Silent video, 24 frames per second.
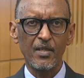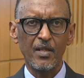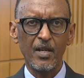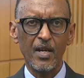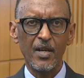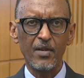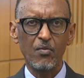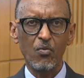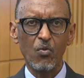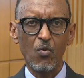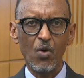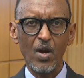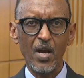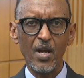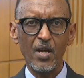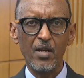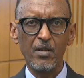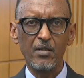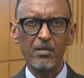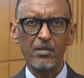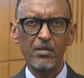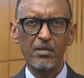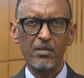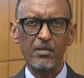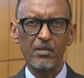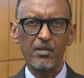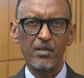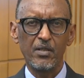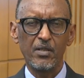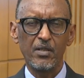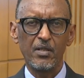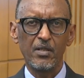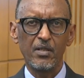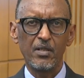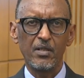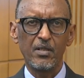And while
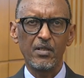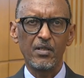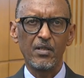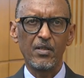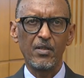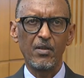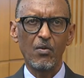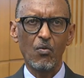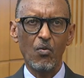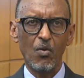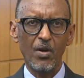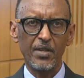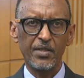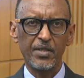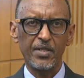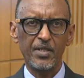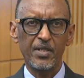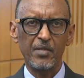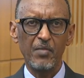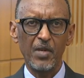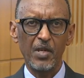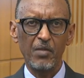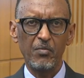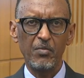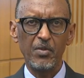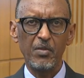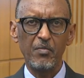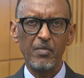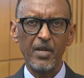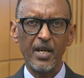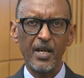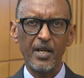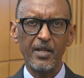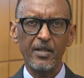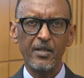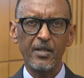the worst may be
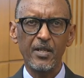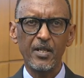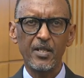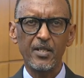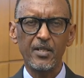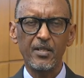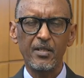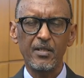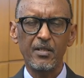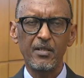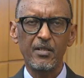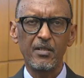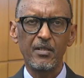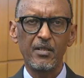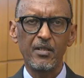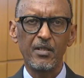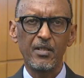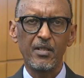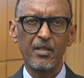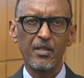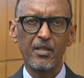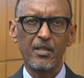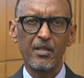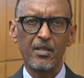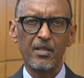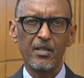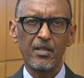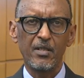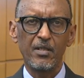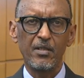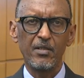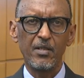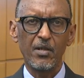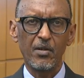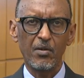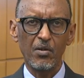behind us,
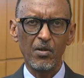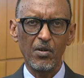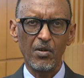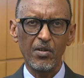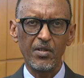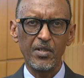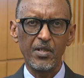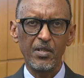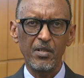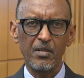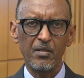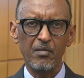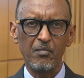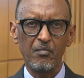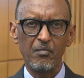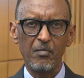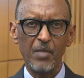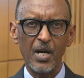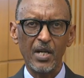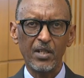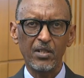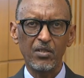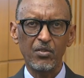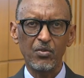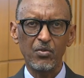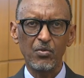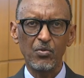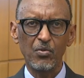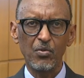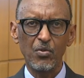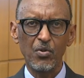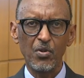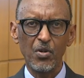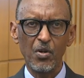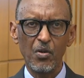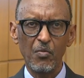the road back
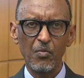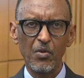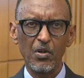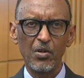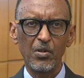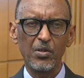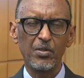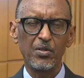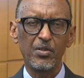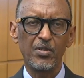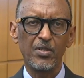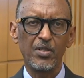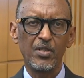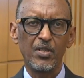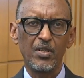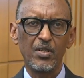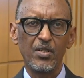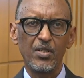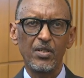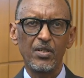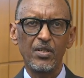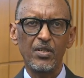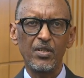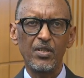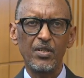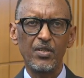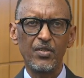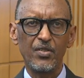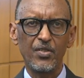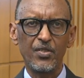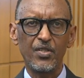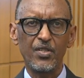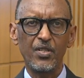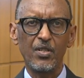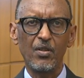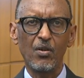to normal
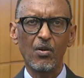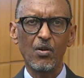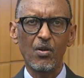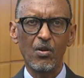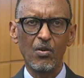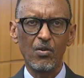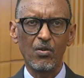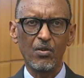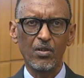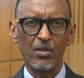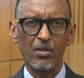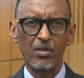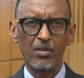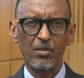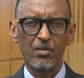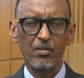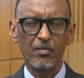is still long.